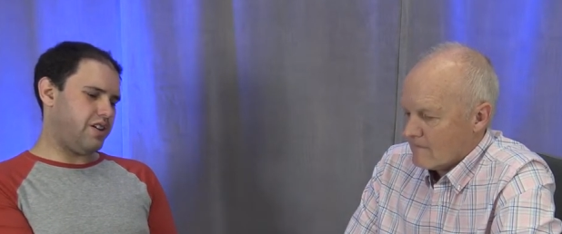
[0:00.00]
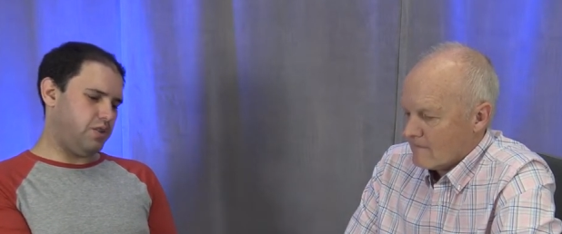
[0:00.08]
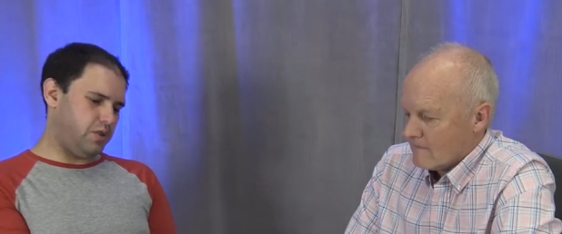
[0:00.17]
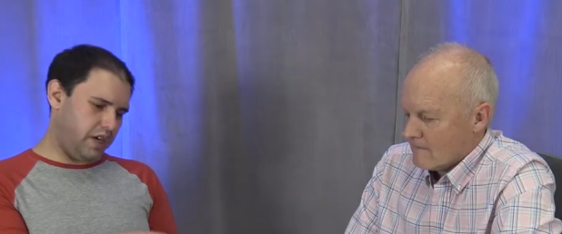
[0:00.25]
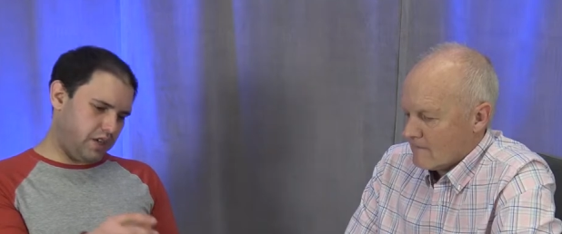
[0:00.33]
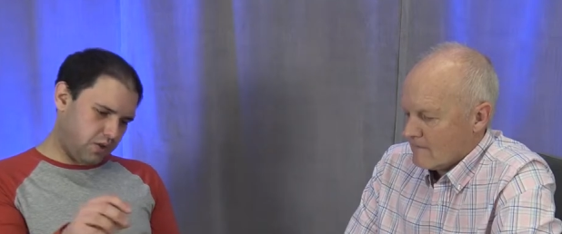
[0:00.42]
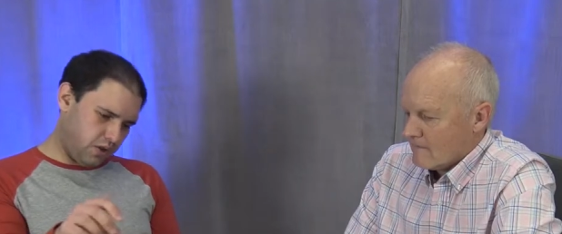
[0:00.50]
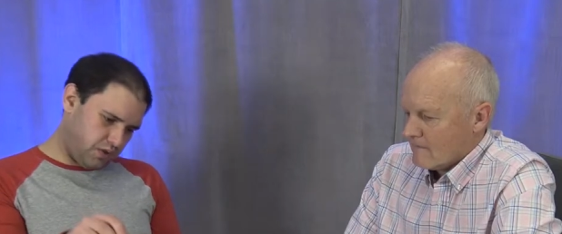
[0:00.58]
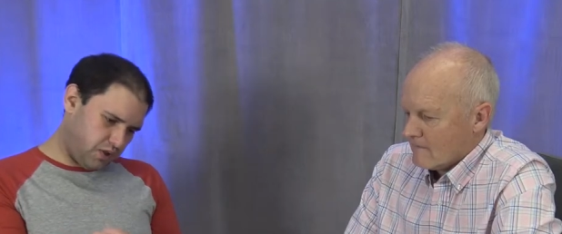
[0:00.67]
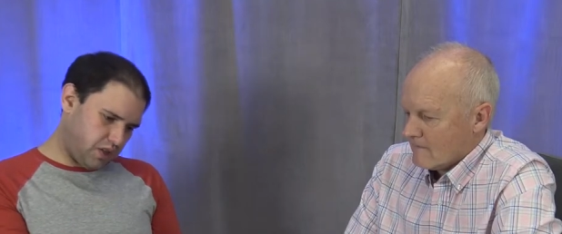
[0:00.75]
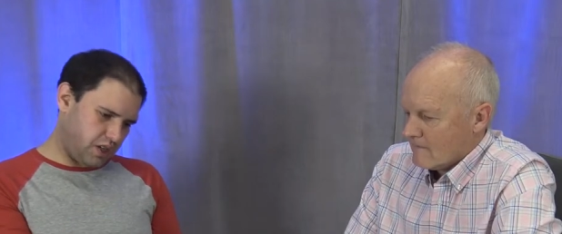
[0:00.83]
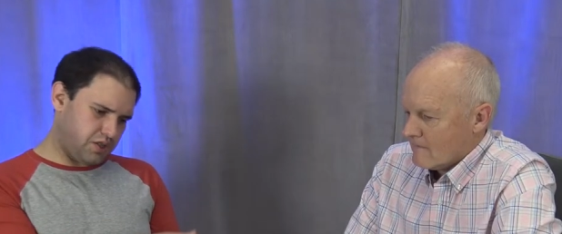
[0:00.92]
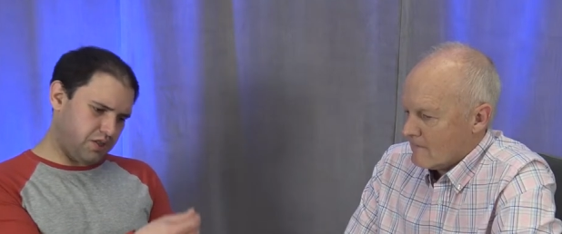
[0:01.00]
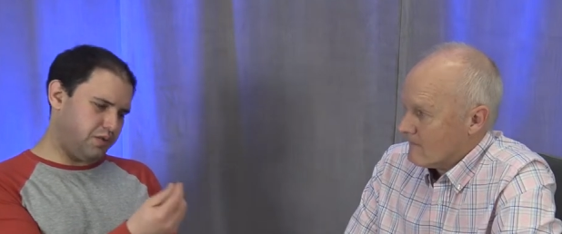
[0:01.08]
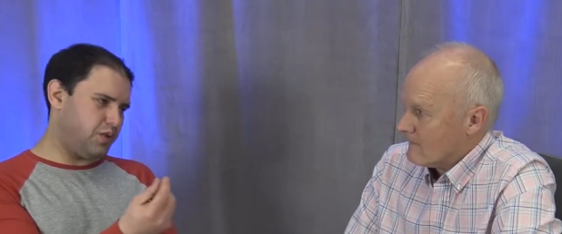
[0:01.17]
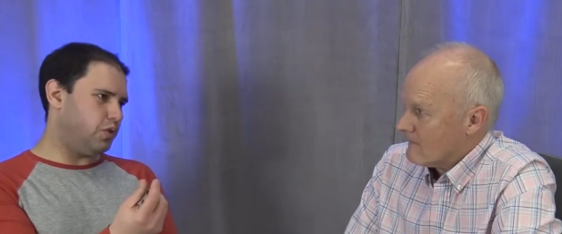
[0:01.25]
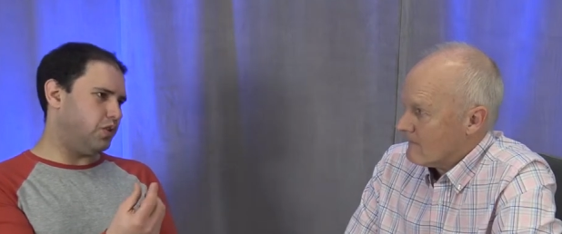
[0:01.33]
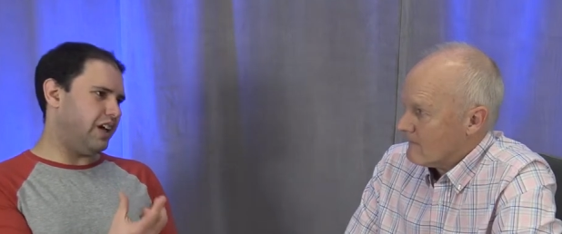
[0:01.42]
Speaker 1: as you say, it sort of sucks the
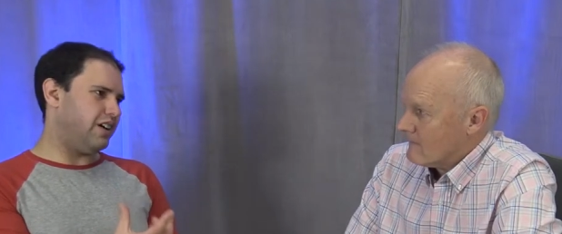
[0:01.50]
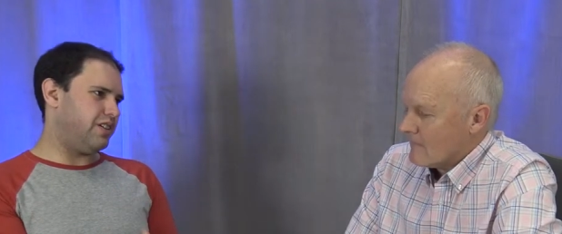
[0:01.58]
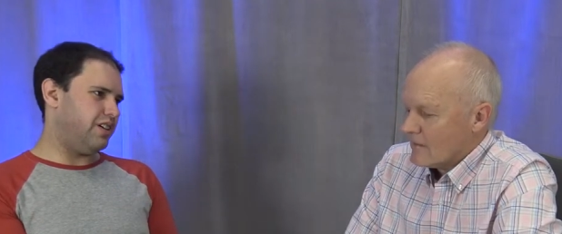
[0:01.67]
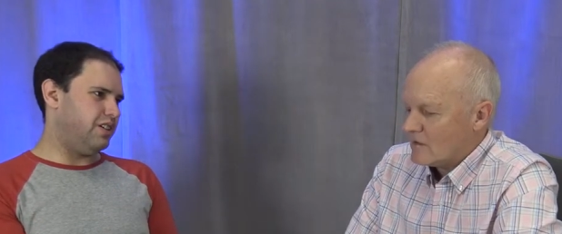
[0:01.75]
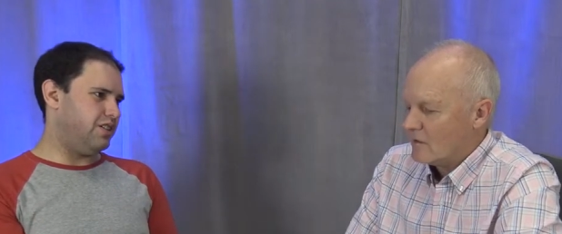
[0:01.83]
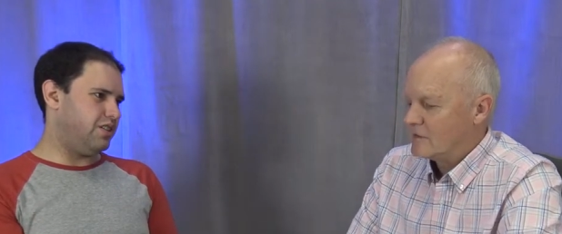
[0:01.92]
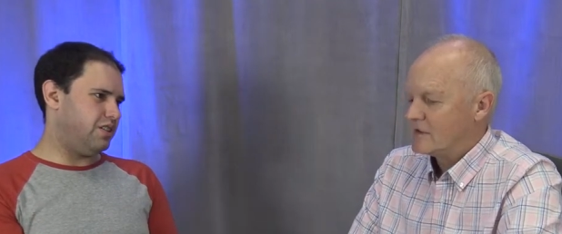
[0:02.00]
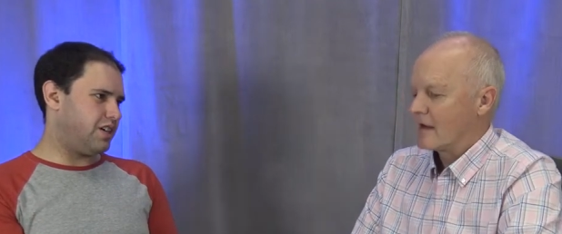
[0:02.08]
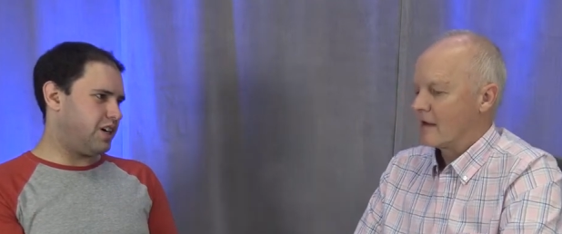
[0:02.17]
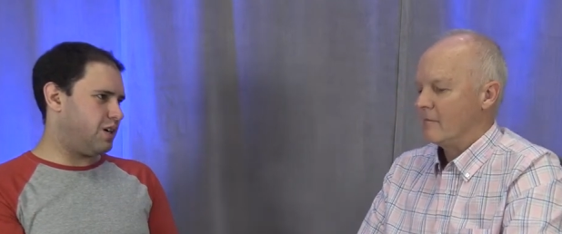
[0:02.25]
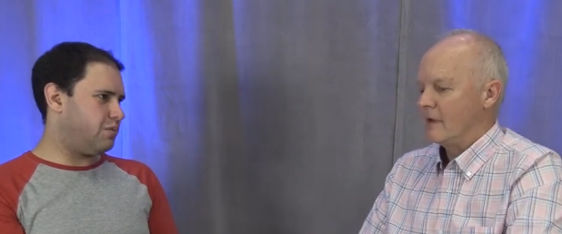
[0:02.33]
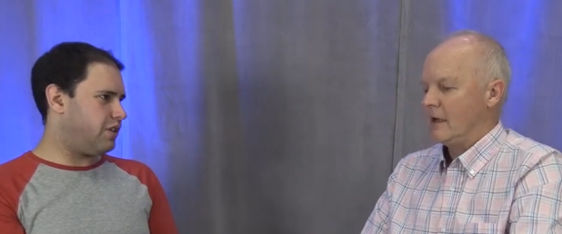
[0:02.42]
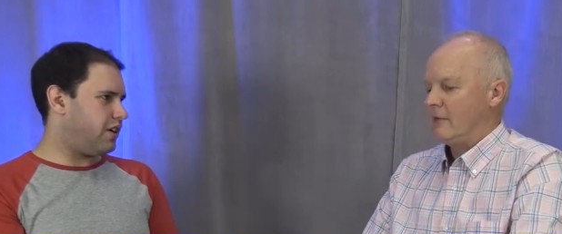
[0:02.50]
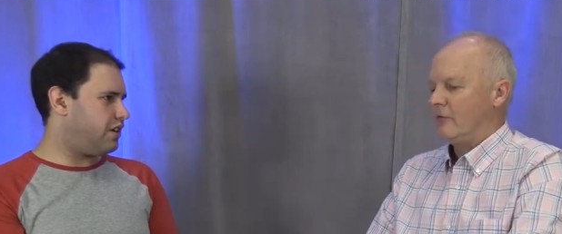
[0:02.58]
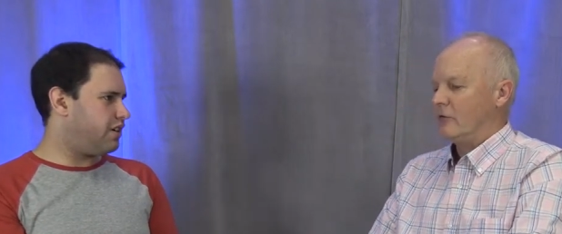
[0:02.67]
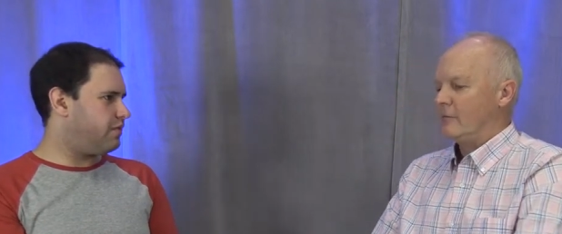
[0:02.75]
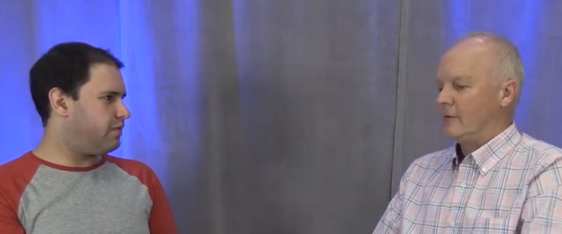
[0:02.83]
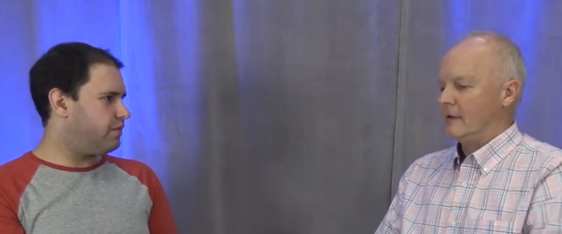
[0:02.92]
fuel out into it's almost the like a mini
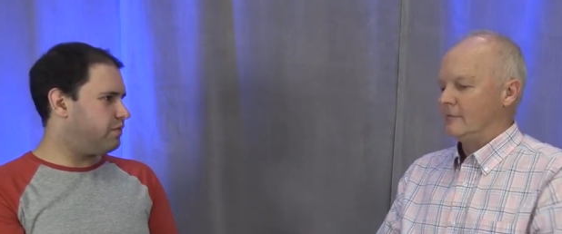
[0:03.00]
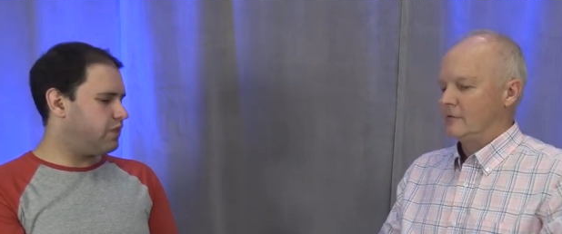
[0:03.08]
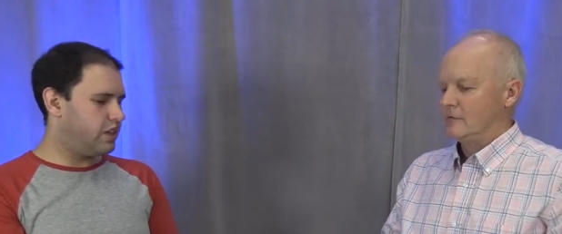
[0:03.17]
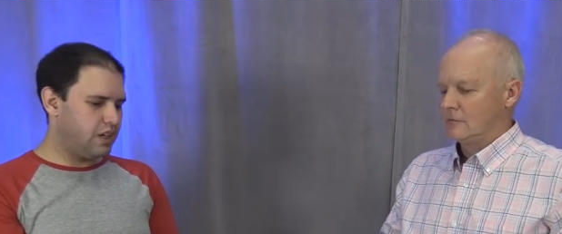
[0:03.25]
fuel pump.